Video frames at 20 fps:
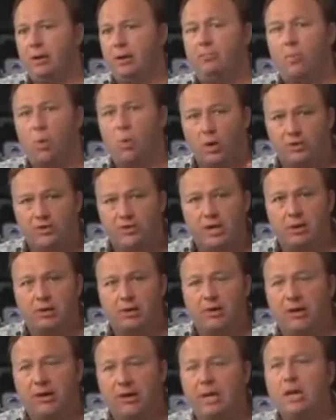more
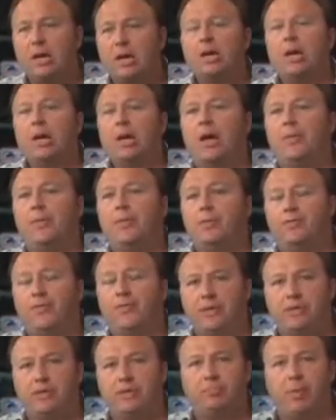tyranny. The
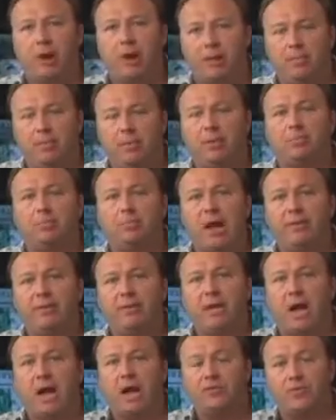Defense Department and the
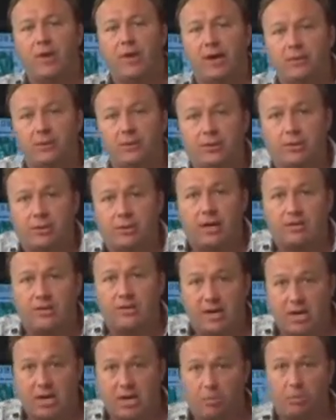private contractors are now
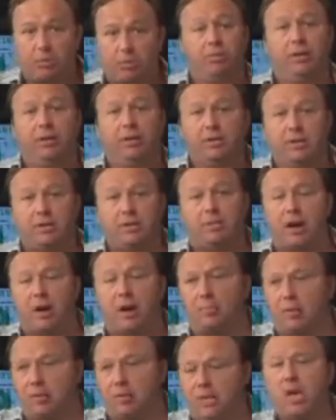taking over the police
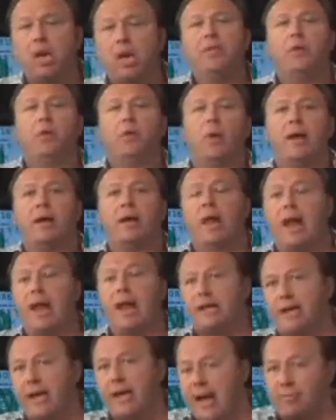departments, the red
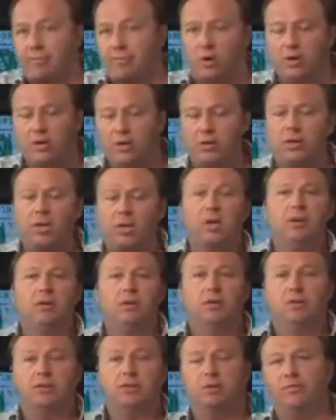light cameras,
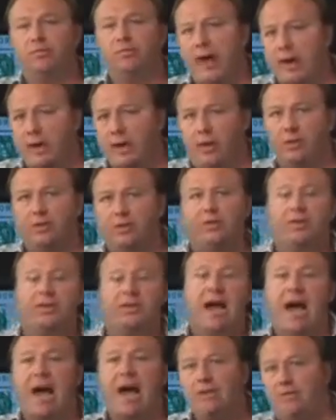the surveillance,
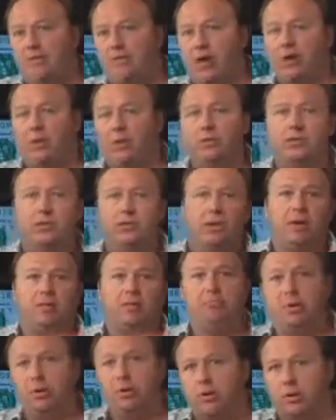the iPhones, the
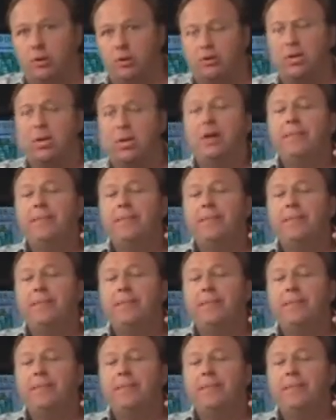computers.